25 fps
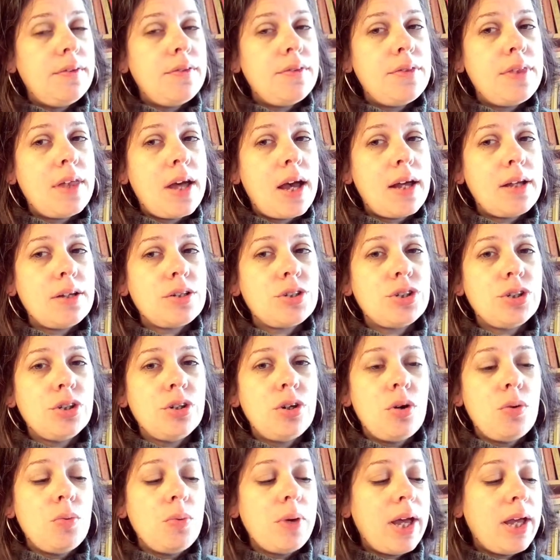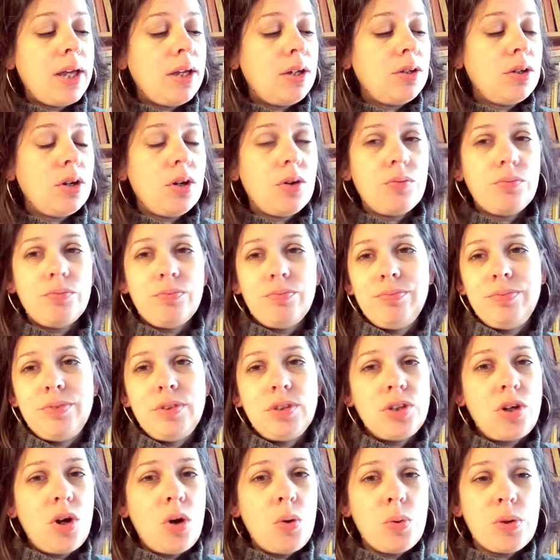That should go away.
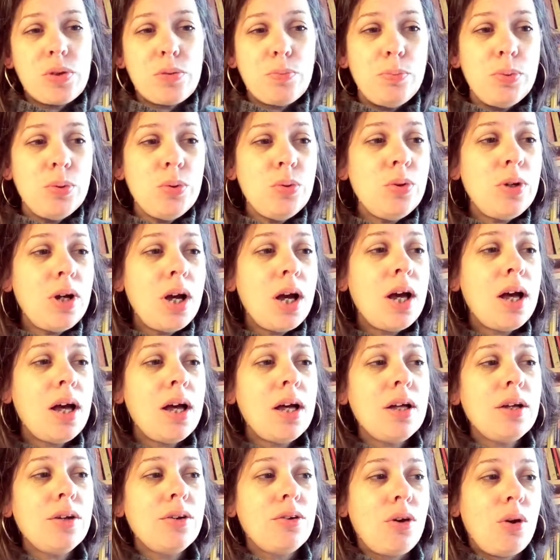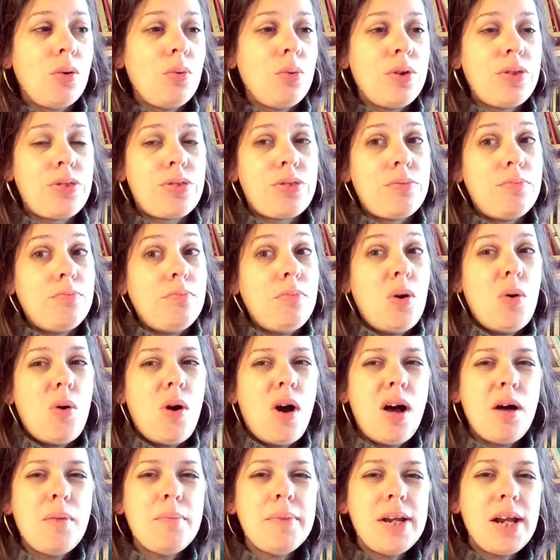Go with Buddha, go with
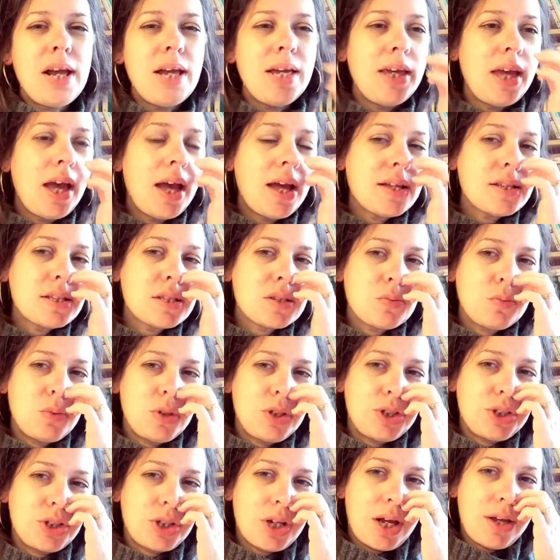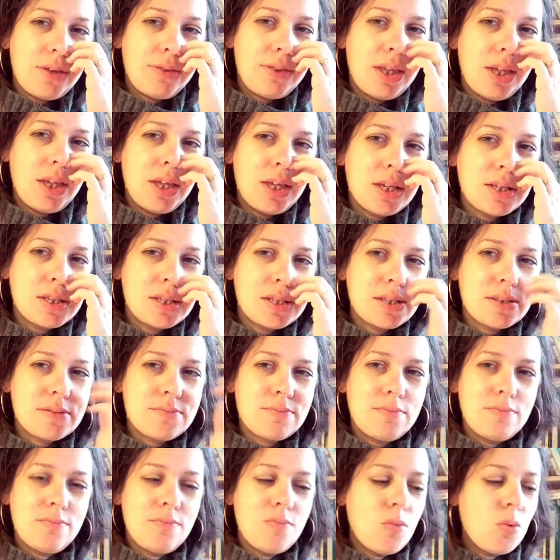Muhammad, I guess, which I think his
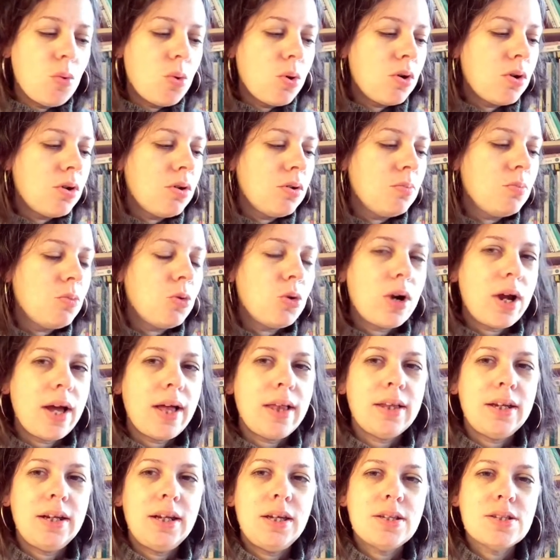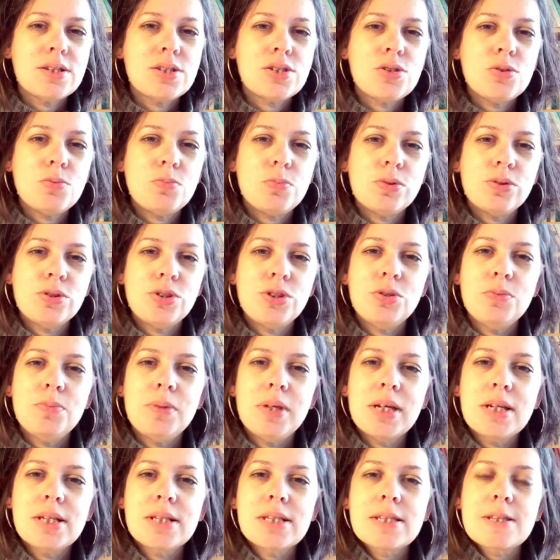morality is super
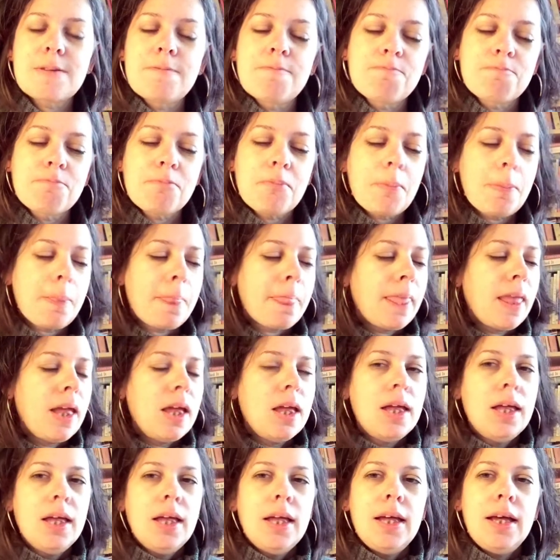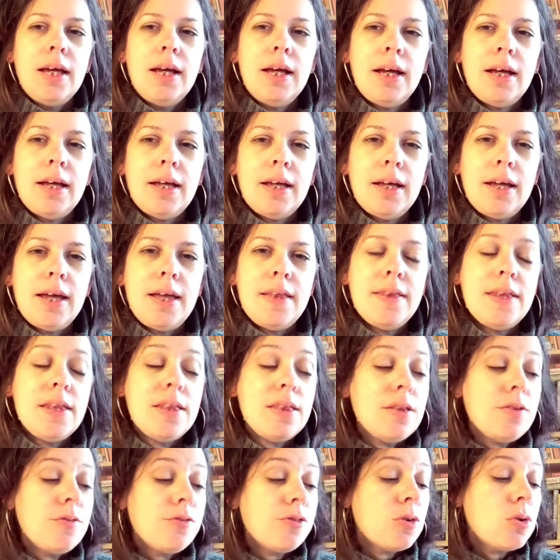dubious. And
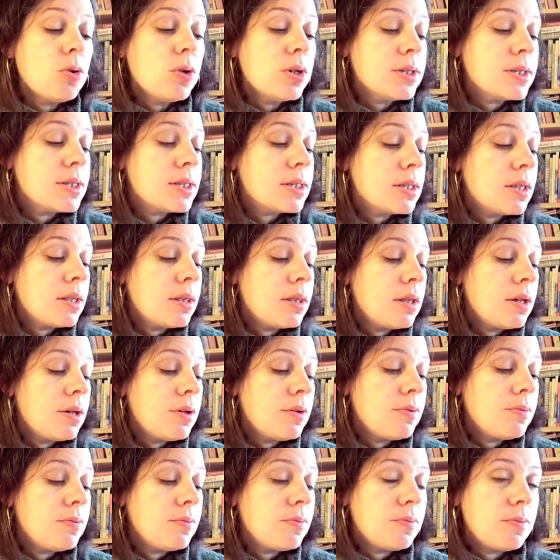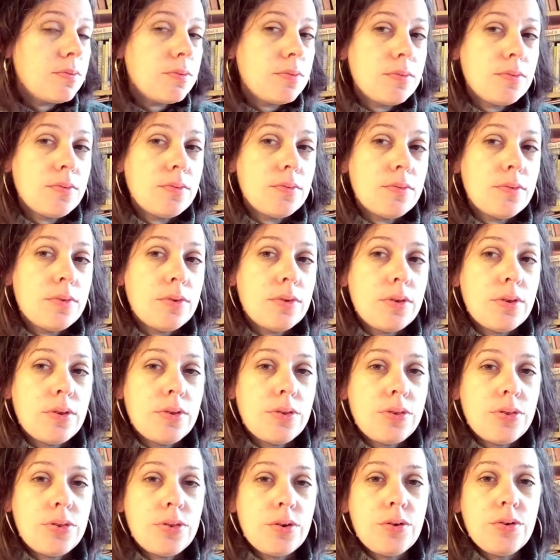then, of course, the
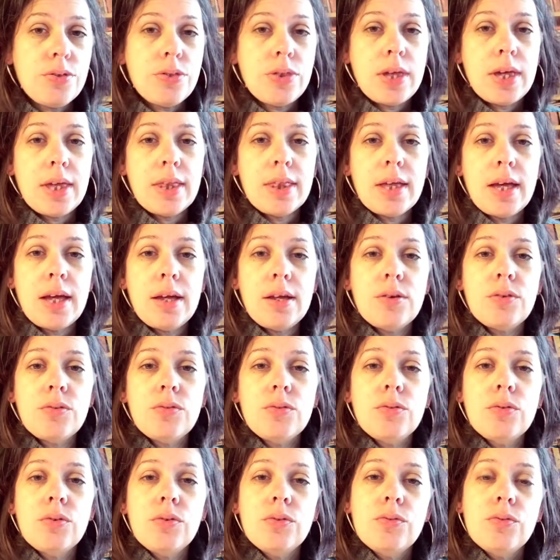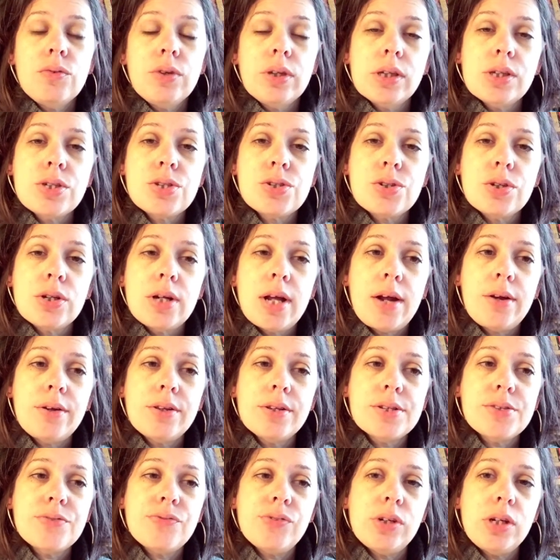third thing that really stood out in
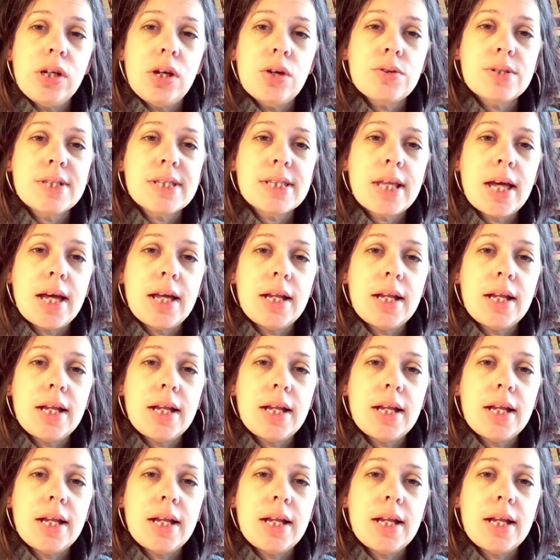this video is that